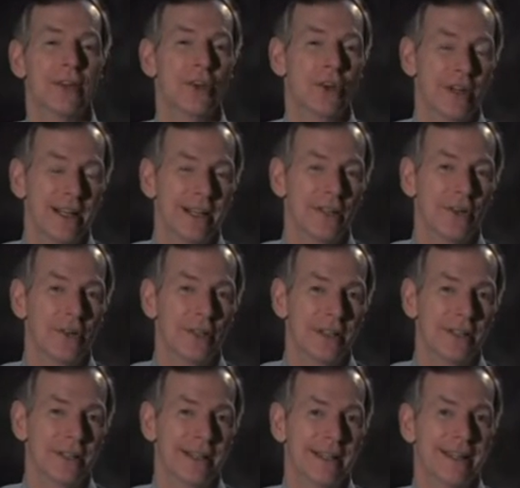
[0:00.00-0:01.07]
you're
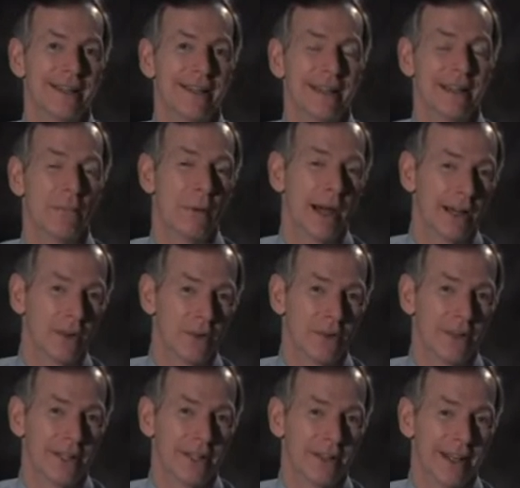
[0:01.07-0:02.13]
increasing
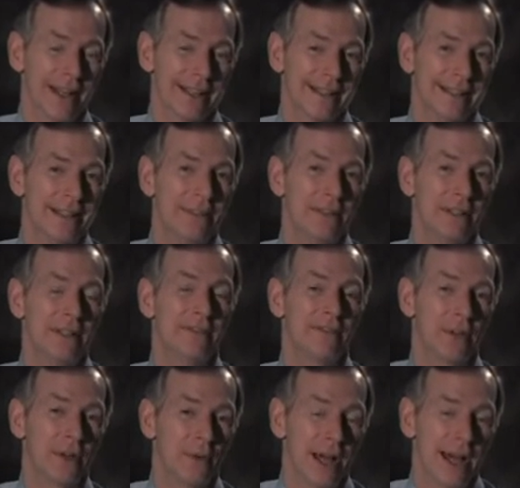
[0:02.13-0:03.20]
microglial activity,
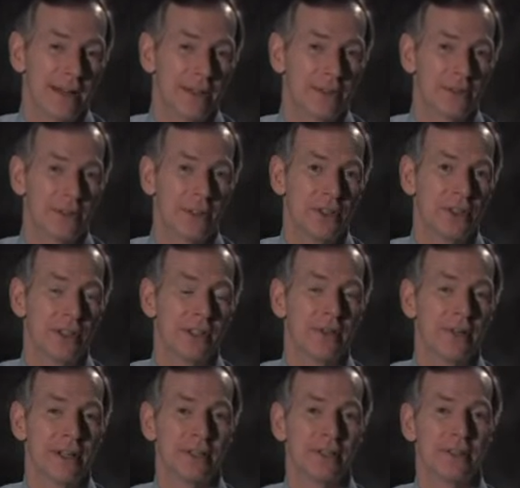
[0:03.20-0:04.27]
free radical
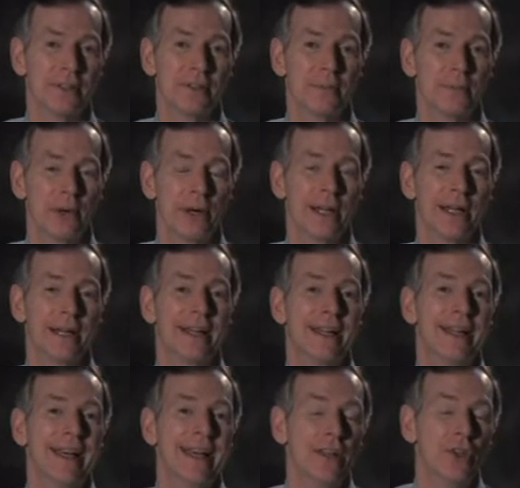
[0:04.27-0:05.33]
degeneration of the brain,
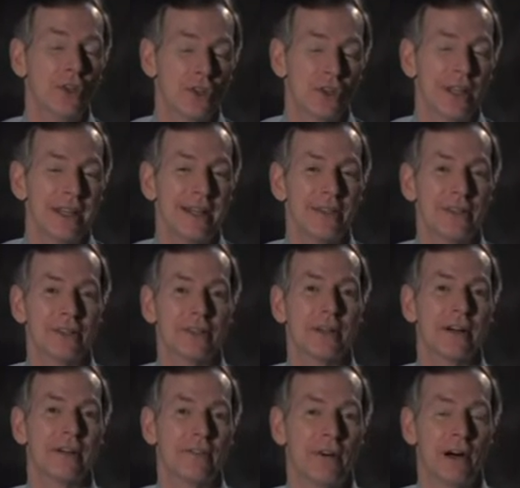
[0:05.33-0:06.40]
and you're setting
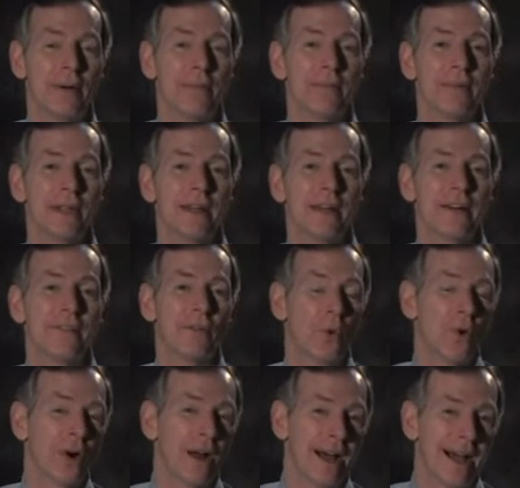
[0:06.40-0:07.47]
yourself up
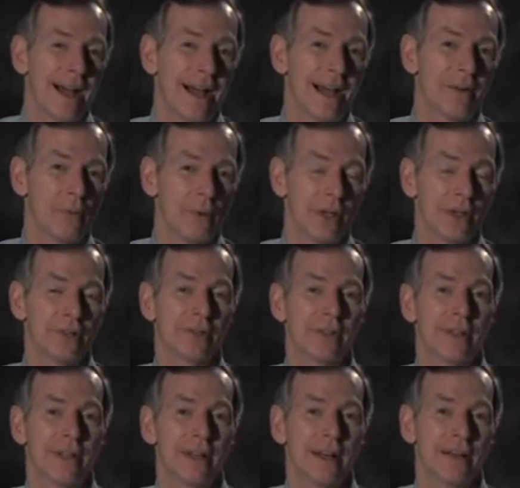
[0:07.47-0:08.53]
for a high risk
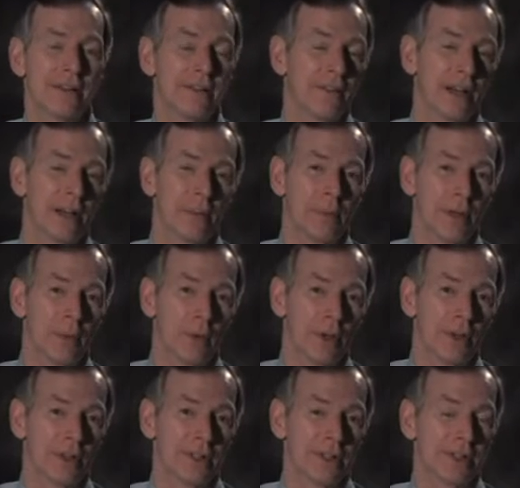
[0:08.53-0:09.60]
of developing
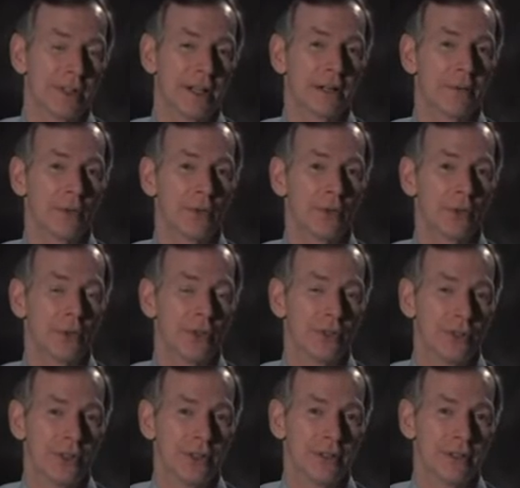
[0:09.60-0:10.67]
one of these terrible
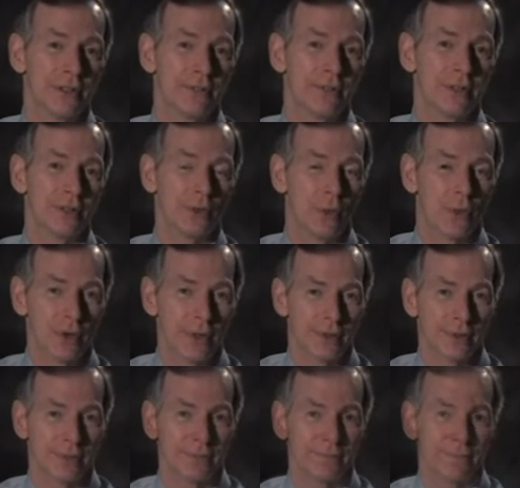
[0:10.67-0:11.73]
neurodegenerative
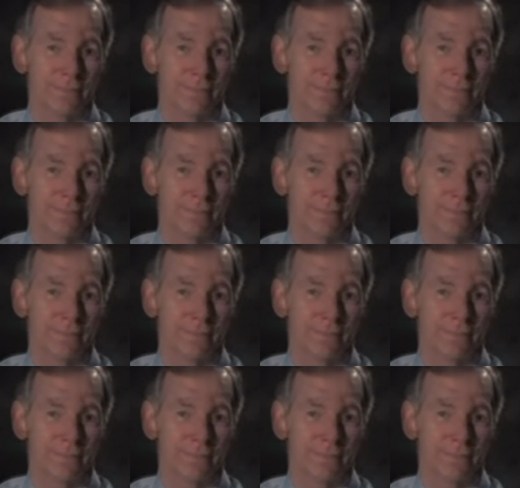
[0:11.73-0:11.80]
disorders.